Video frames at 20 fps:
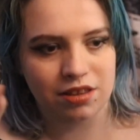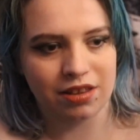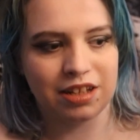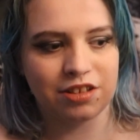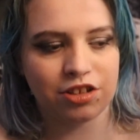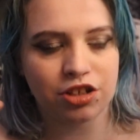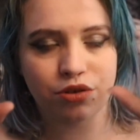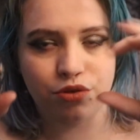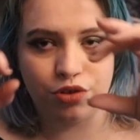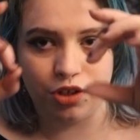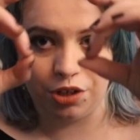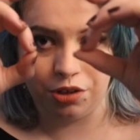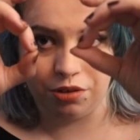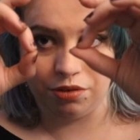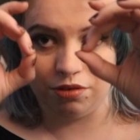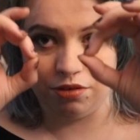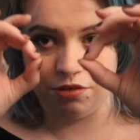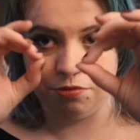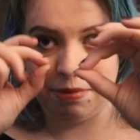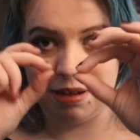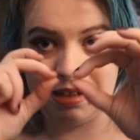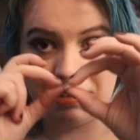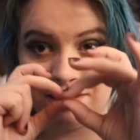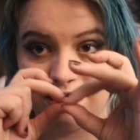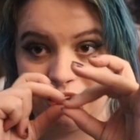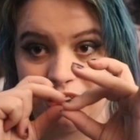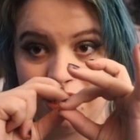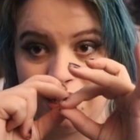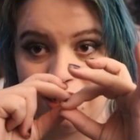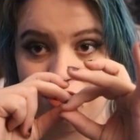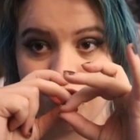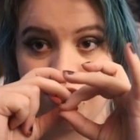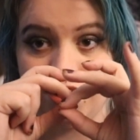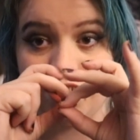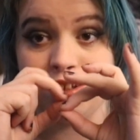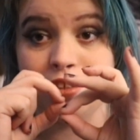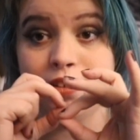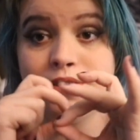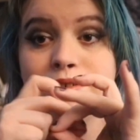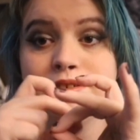in two circles basically. I try
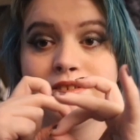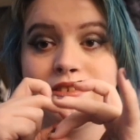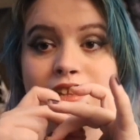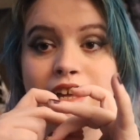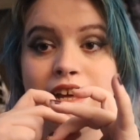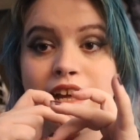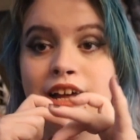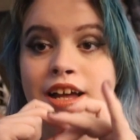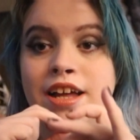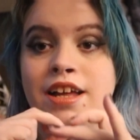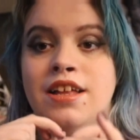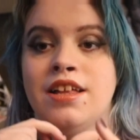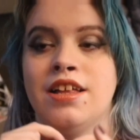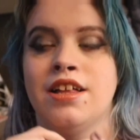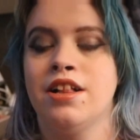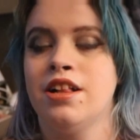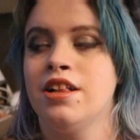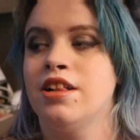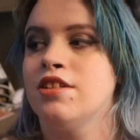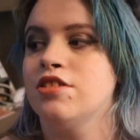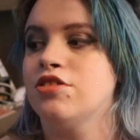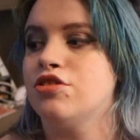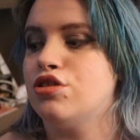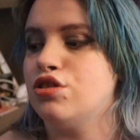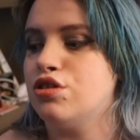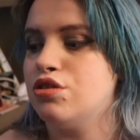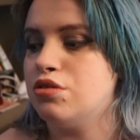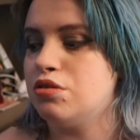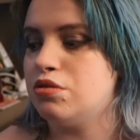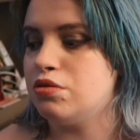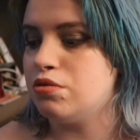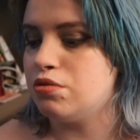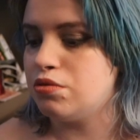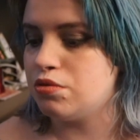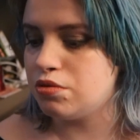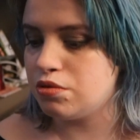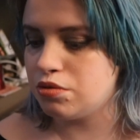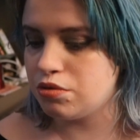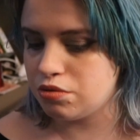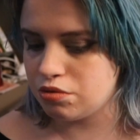and use that
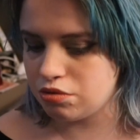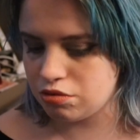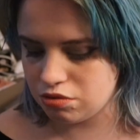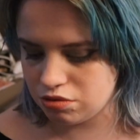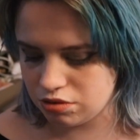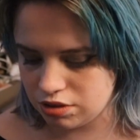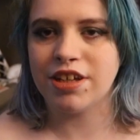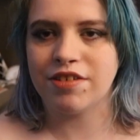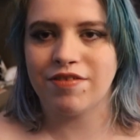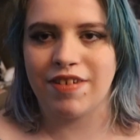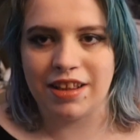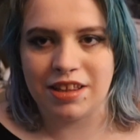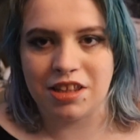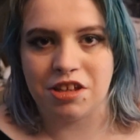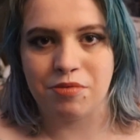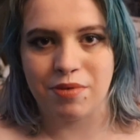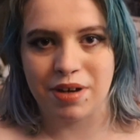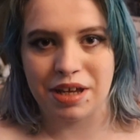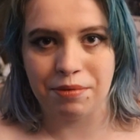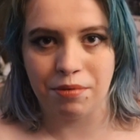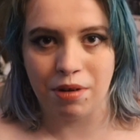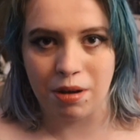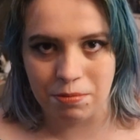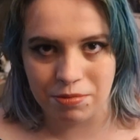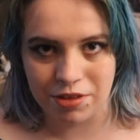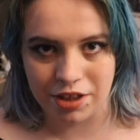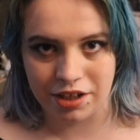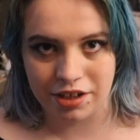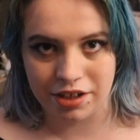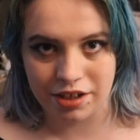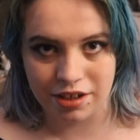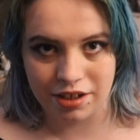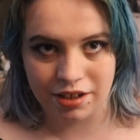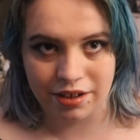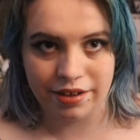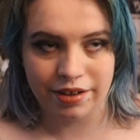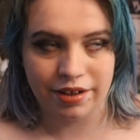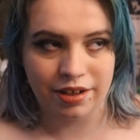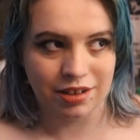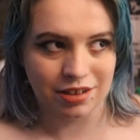to evaluate what I'm
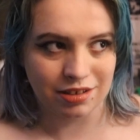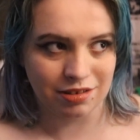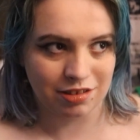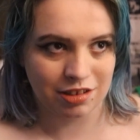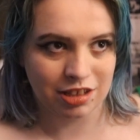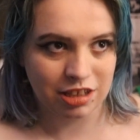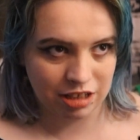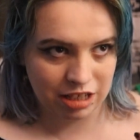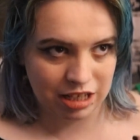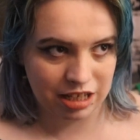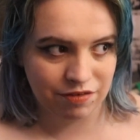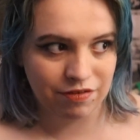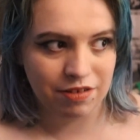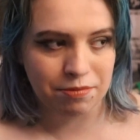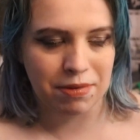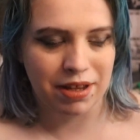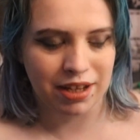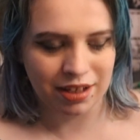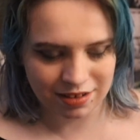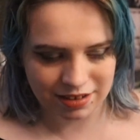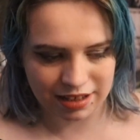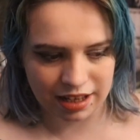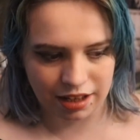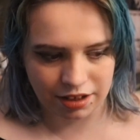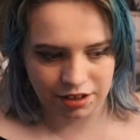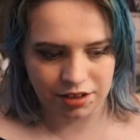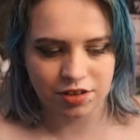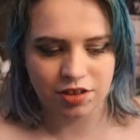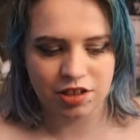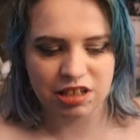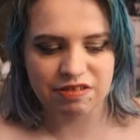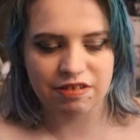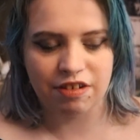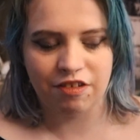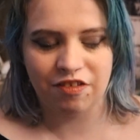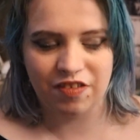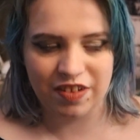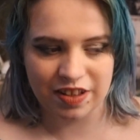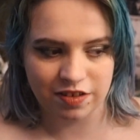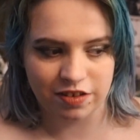thinking and see if it makes sense, see if
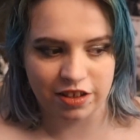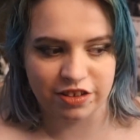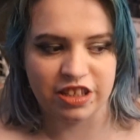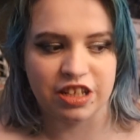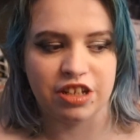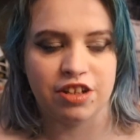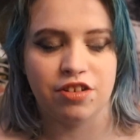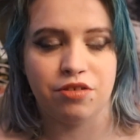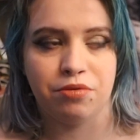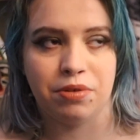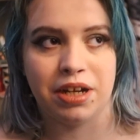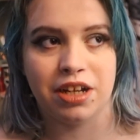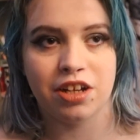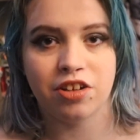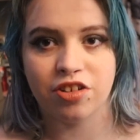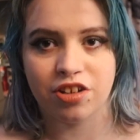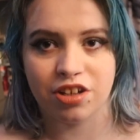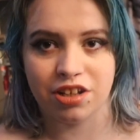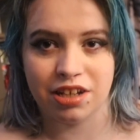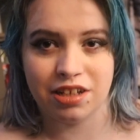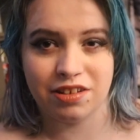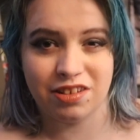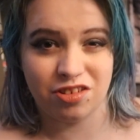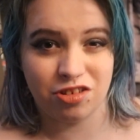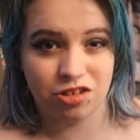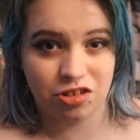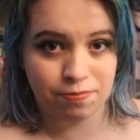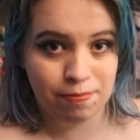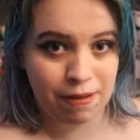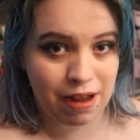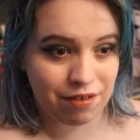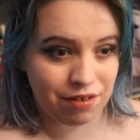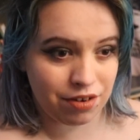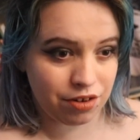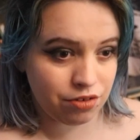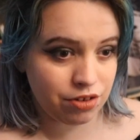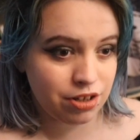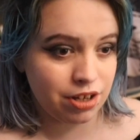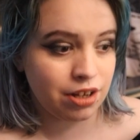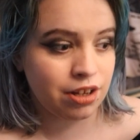it fits the situation. Is it just
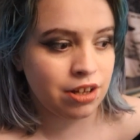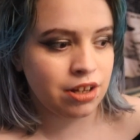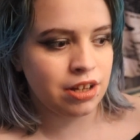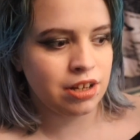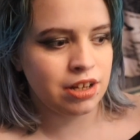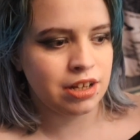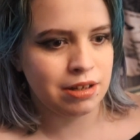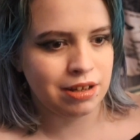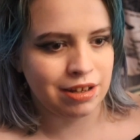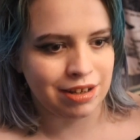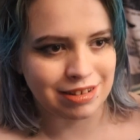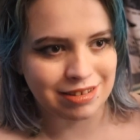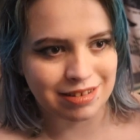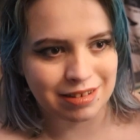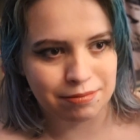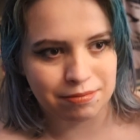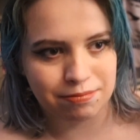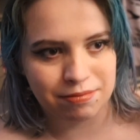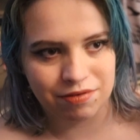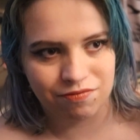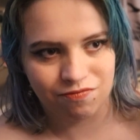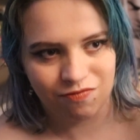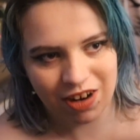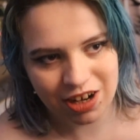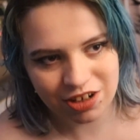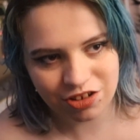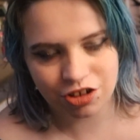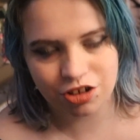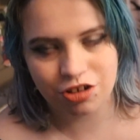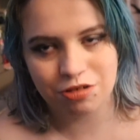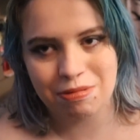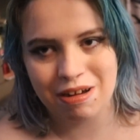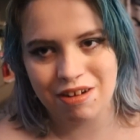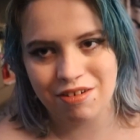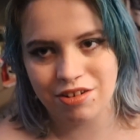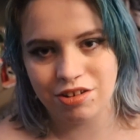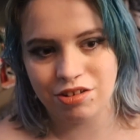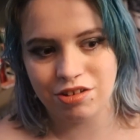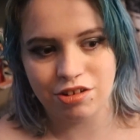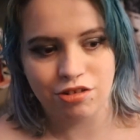paranoia? Is it rational
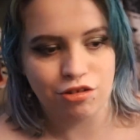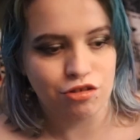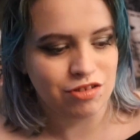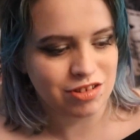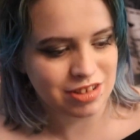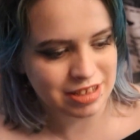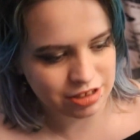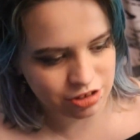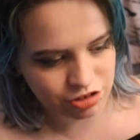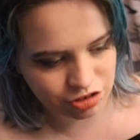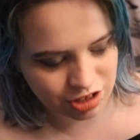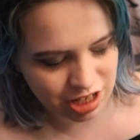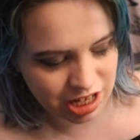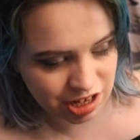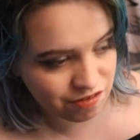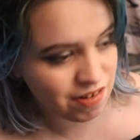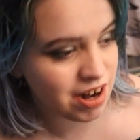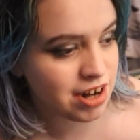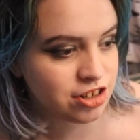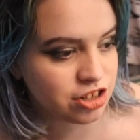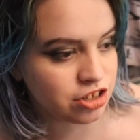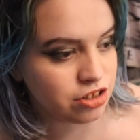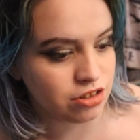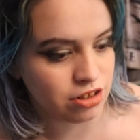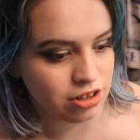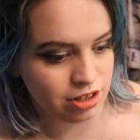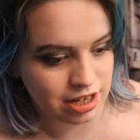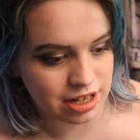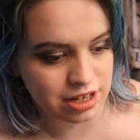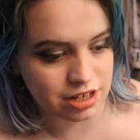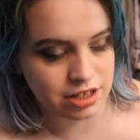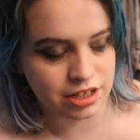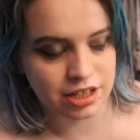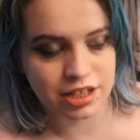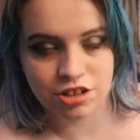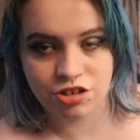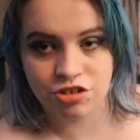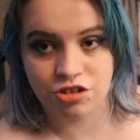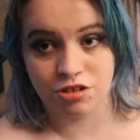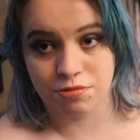paranoia, or is it just irrational and
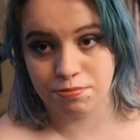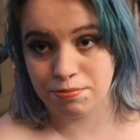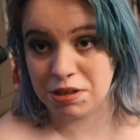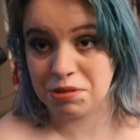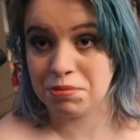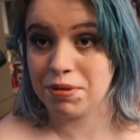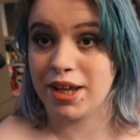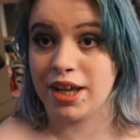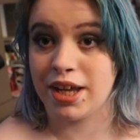it shouldn't be in my